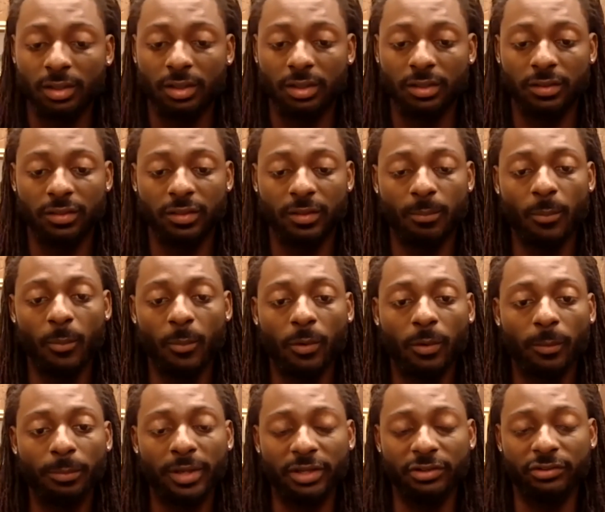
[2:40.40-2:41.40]
the more
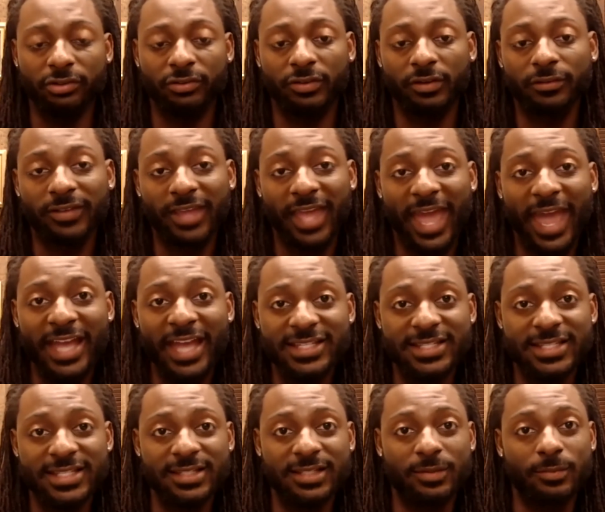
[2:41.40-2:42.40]
pictures of cats
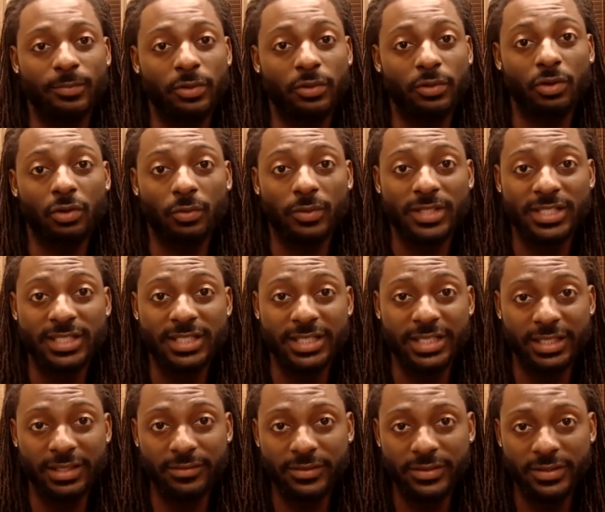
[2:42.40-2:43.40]
this computer
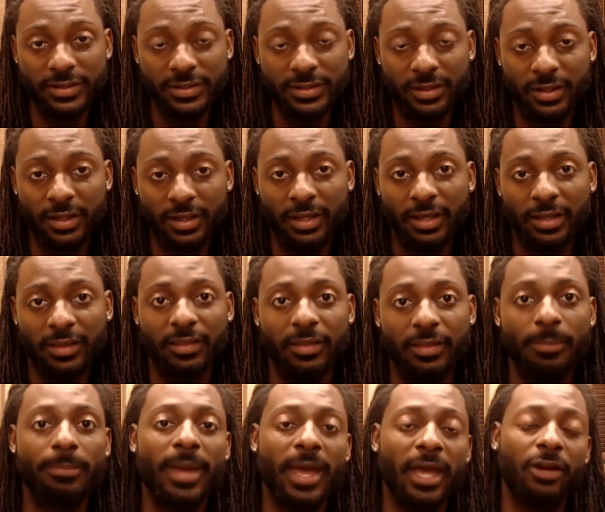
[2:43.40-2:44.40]
receives, the
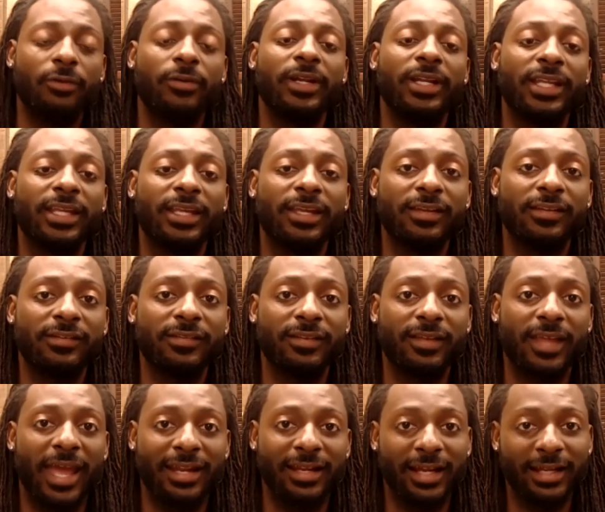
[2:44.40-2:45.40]
better it is
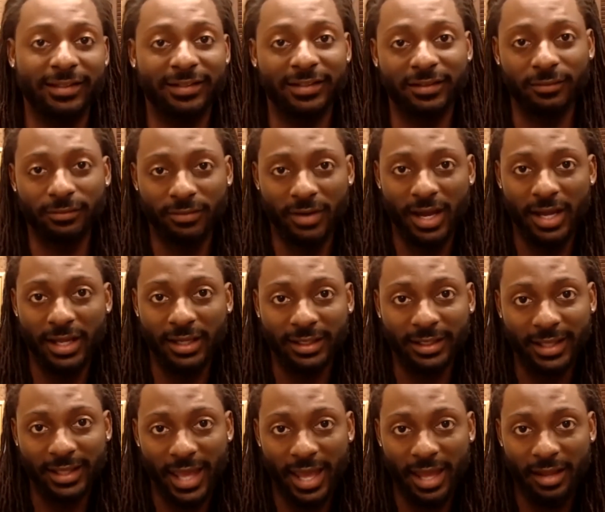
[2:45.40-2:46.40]
at identifying a
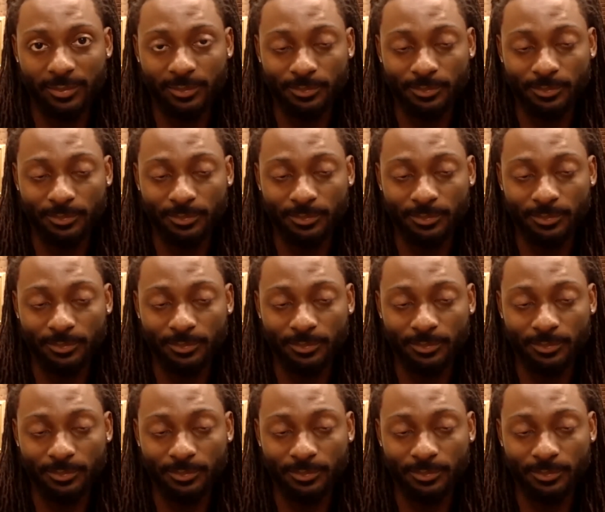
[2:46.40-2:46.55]
cat.